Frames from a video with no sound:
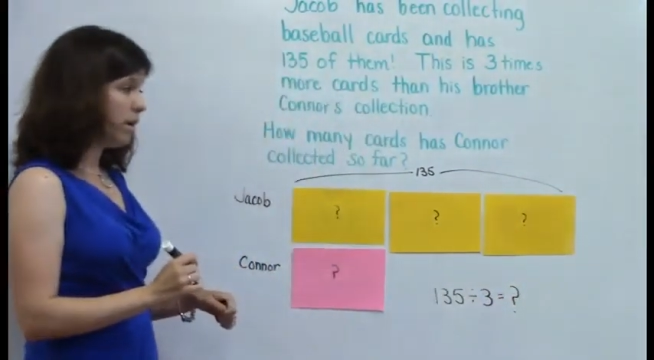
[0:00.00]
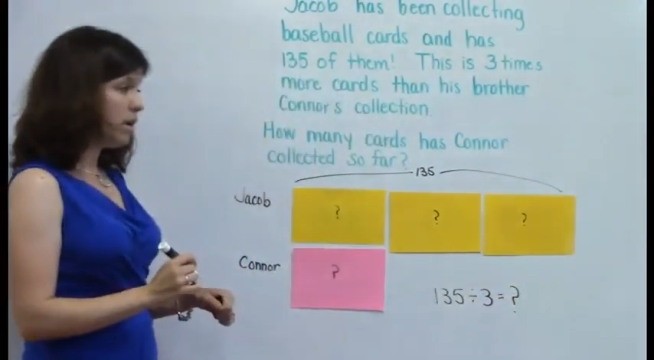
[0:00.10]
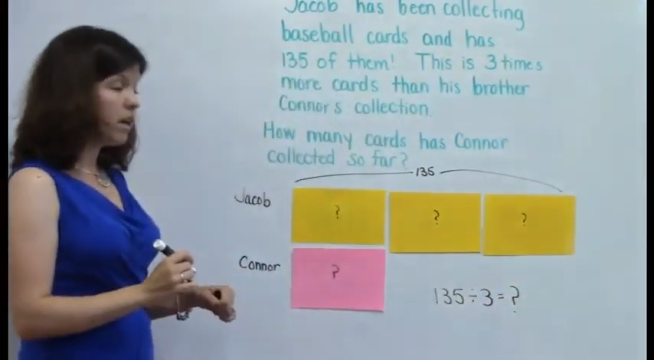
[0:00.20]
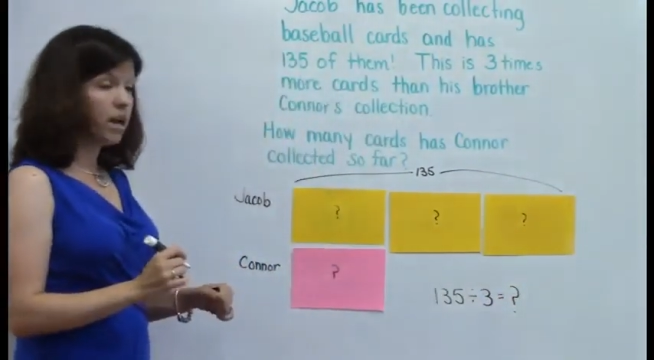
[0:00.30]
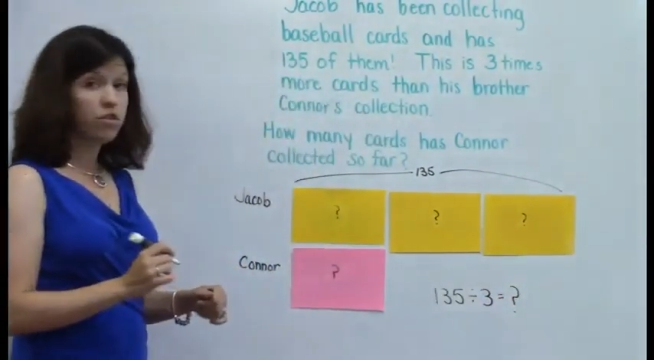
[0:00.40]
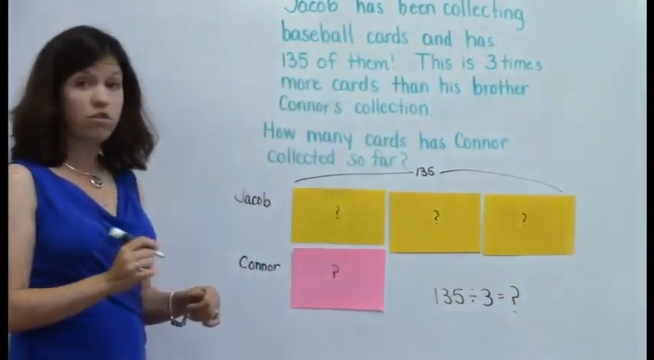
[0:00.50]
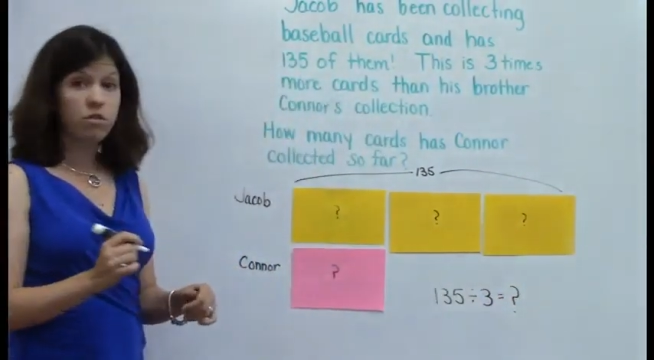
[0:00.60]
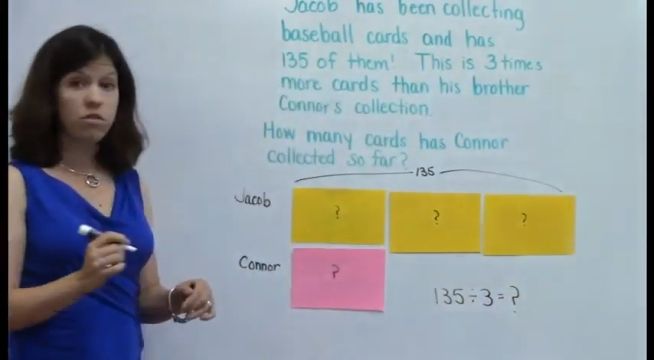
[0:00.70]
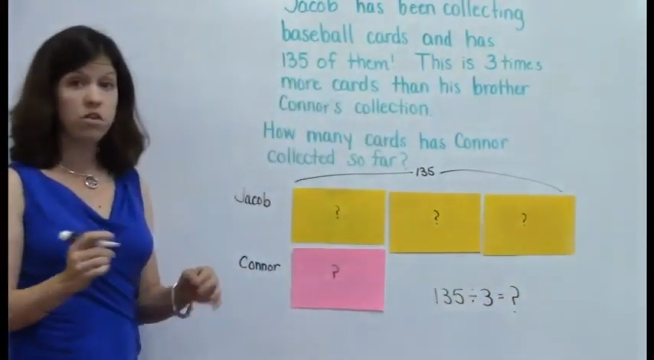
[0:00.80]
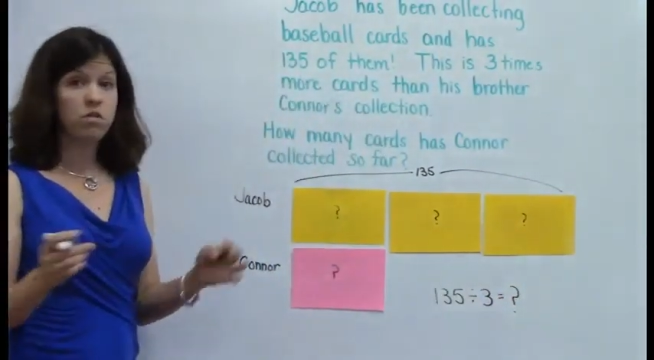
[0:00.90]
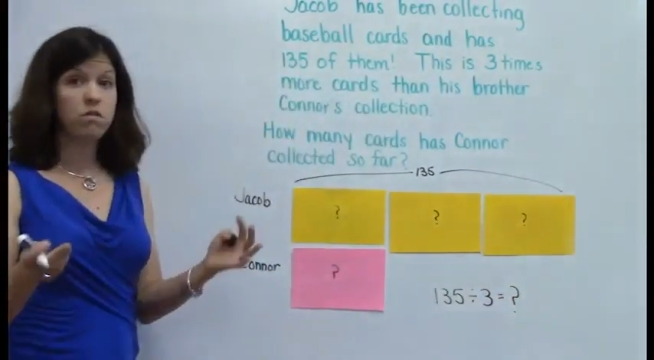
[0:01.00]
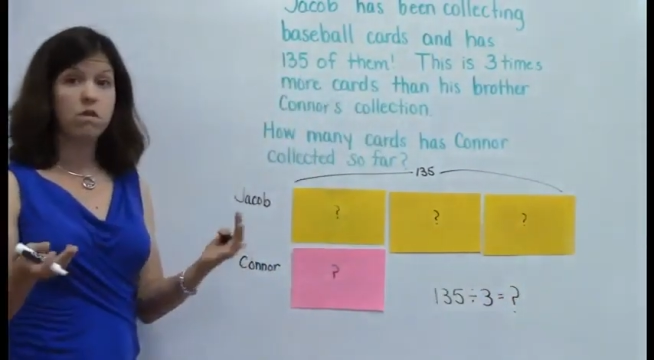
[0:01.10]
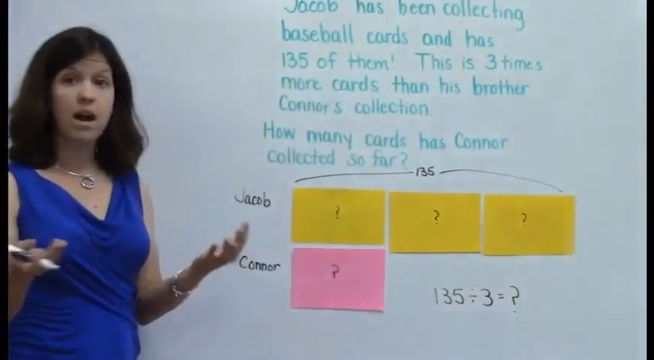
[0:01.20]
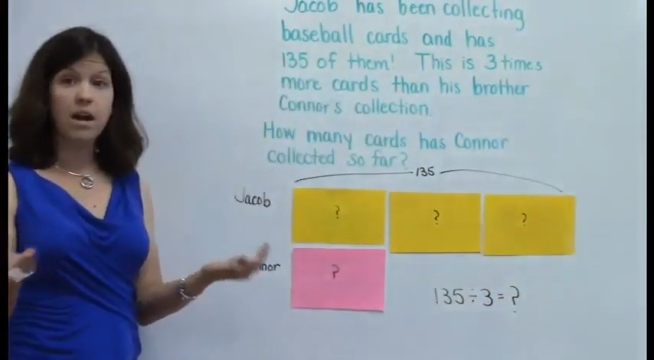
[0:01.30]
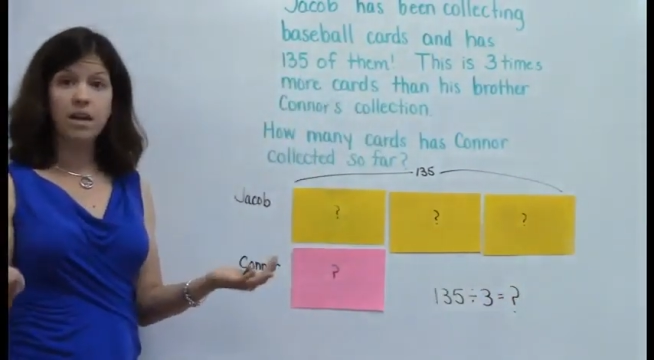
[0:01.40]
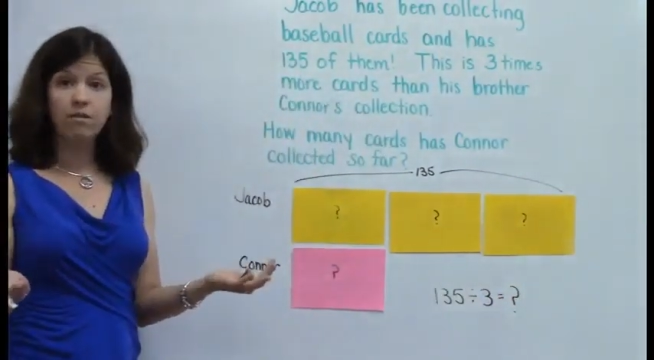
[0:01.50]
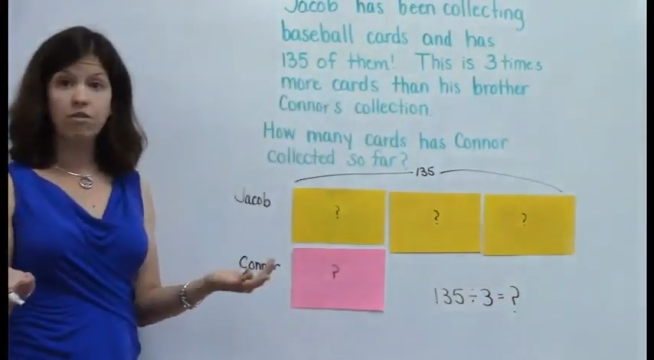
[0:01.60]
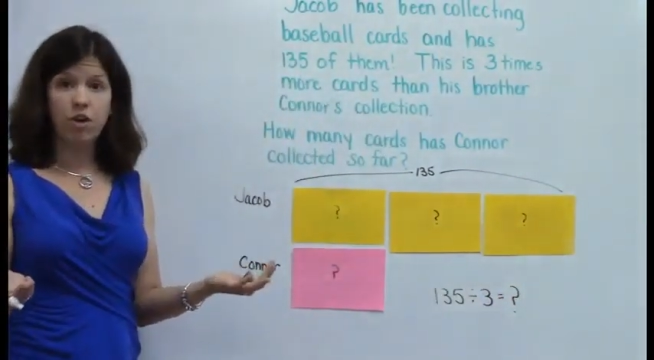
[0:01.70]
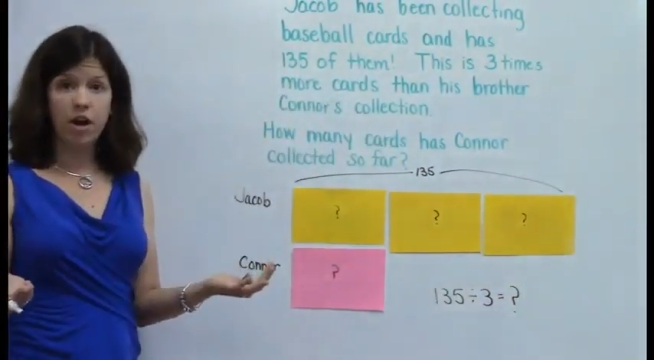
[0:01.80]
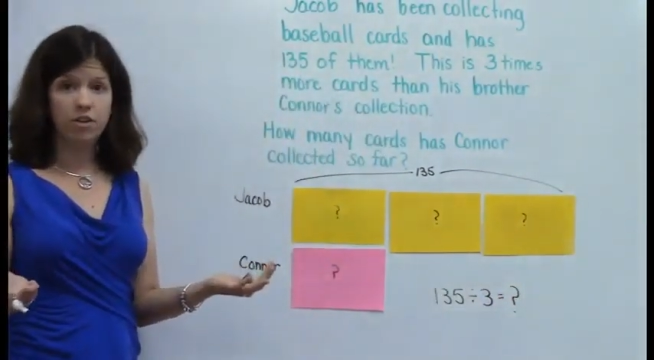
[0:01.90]
And again, students can use a variety of
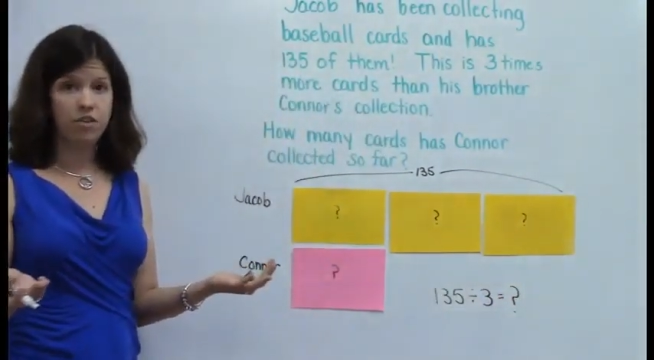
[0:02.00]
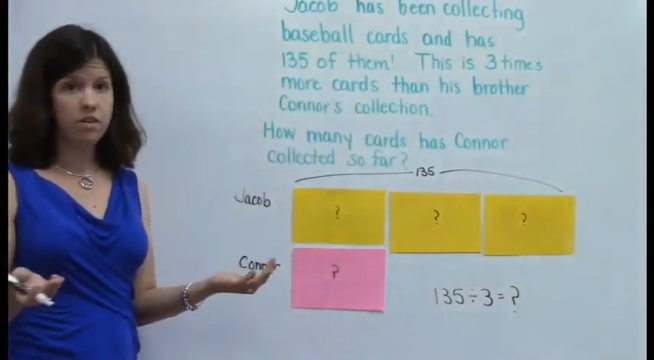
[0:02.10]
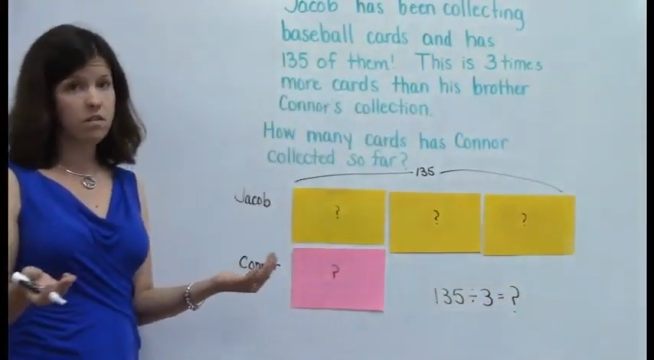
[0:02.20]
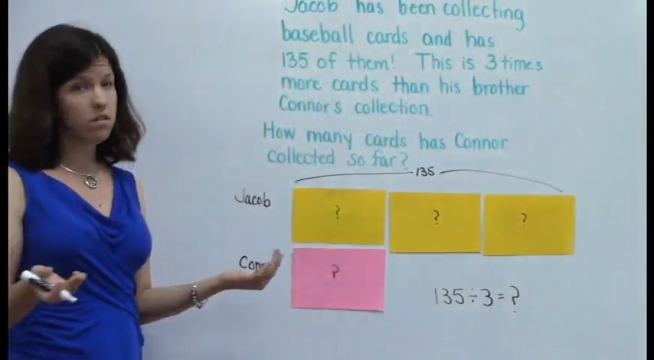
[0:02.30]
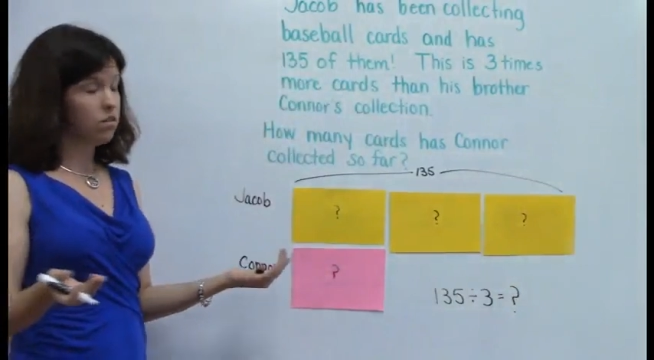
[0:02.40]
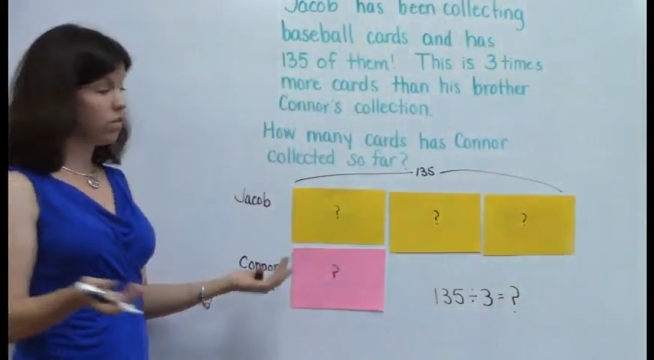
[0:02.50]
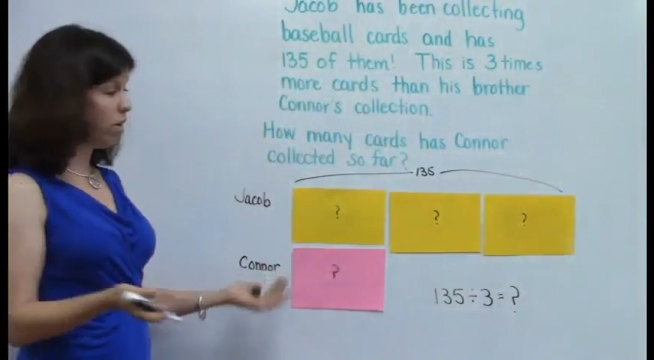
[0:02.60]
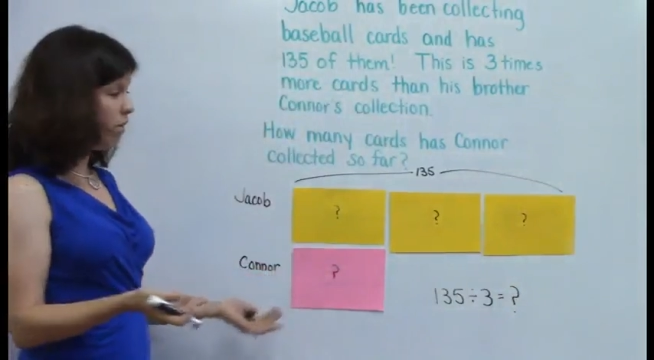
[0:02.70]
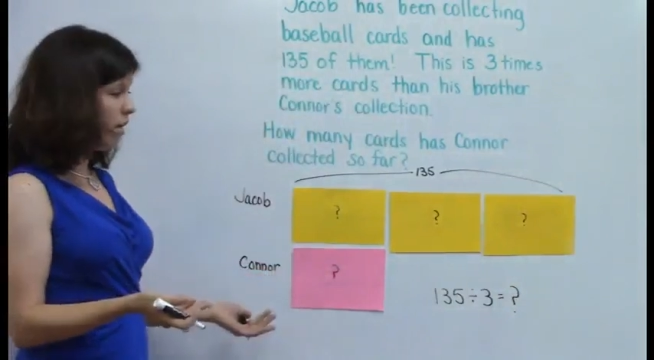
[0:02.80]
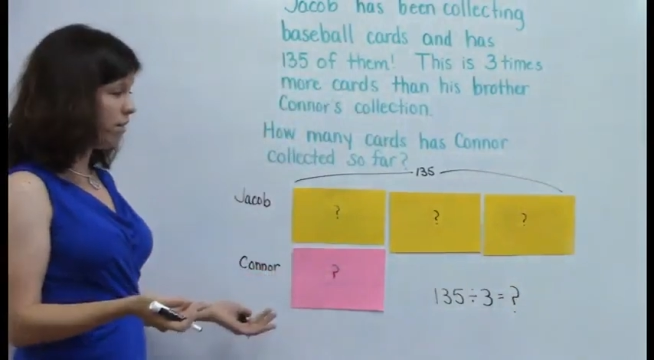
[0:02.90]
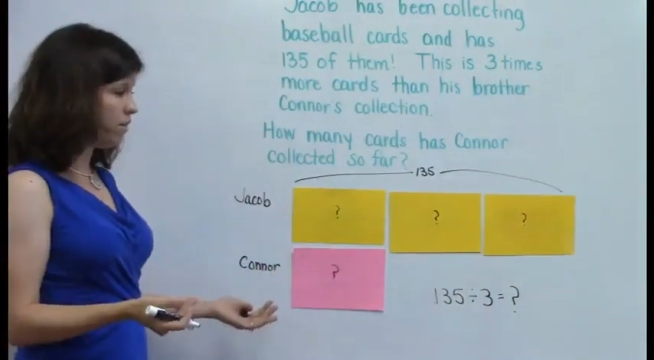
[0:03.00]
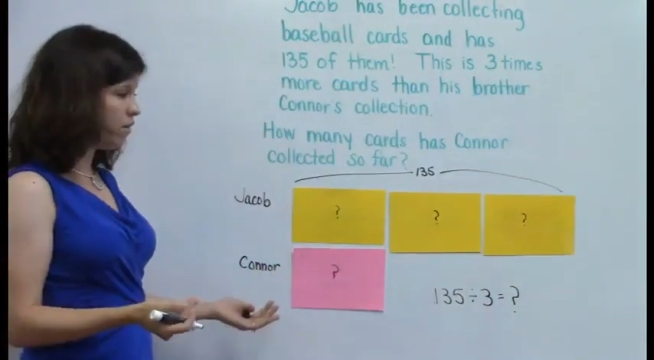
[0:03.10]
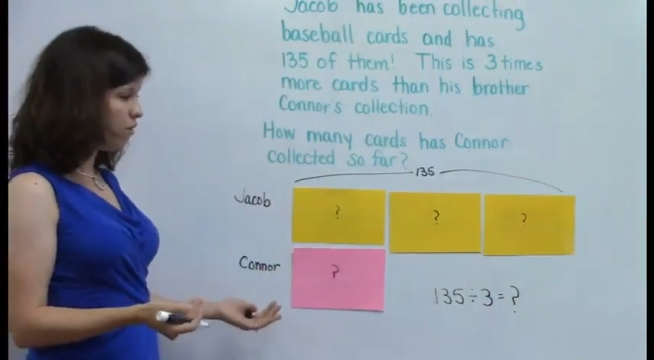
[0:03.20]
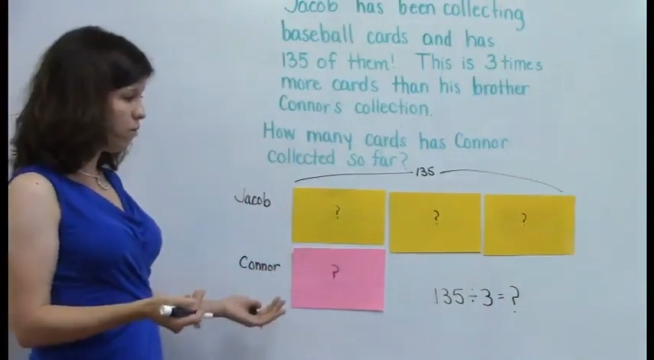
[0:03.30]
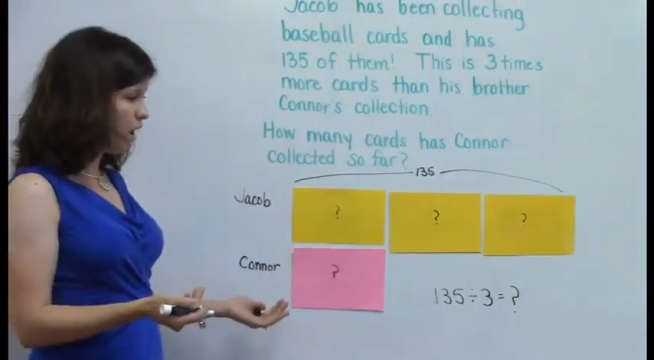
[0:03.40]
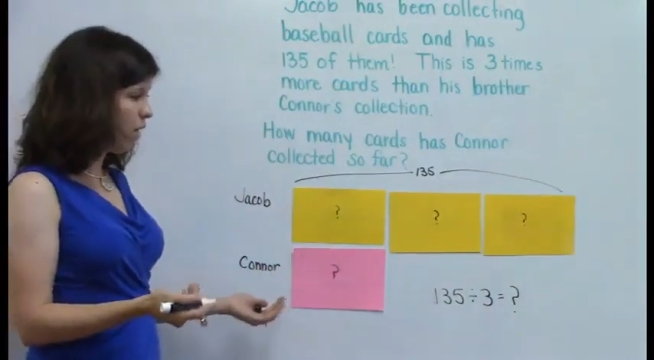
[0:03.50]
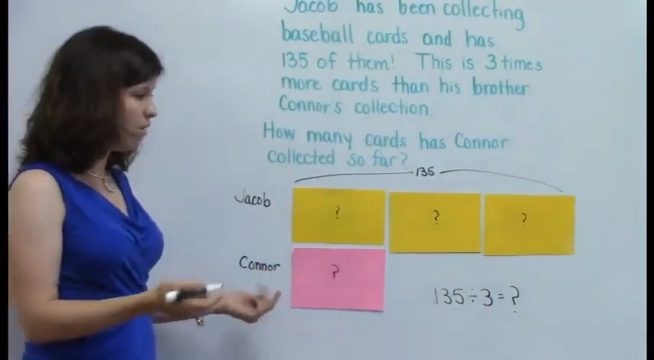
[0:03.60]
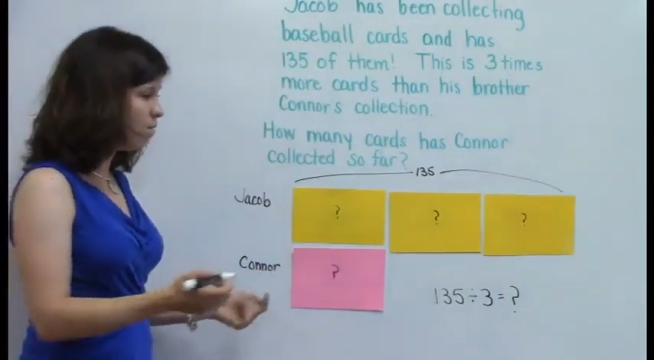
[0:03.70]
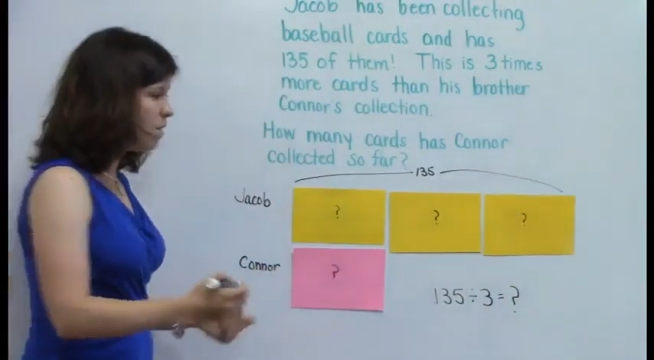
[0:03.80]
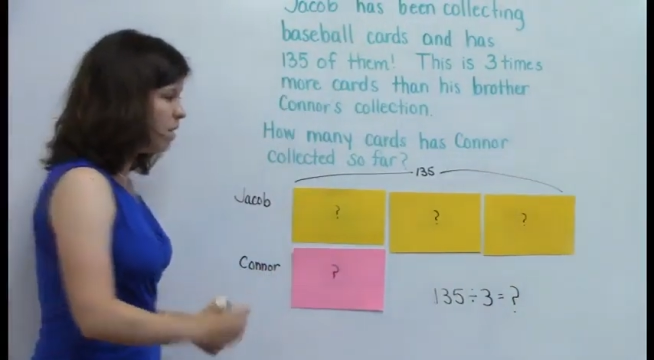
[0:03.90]
strategies to solve that division
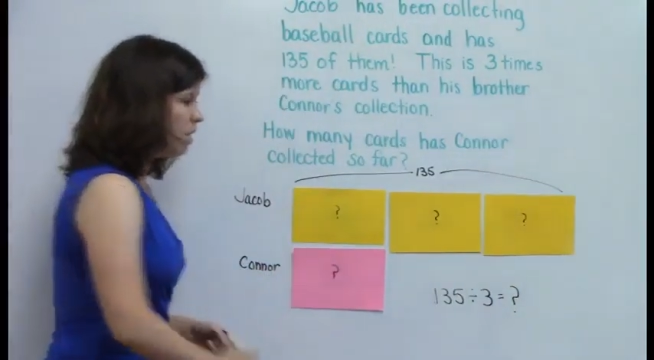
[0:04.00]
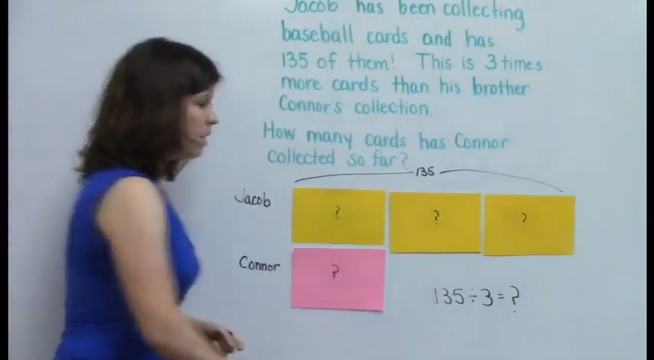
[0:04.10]
problem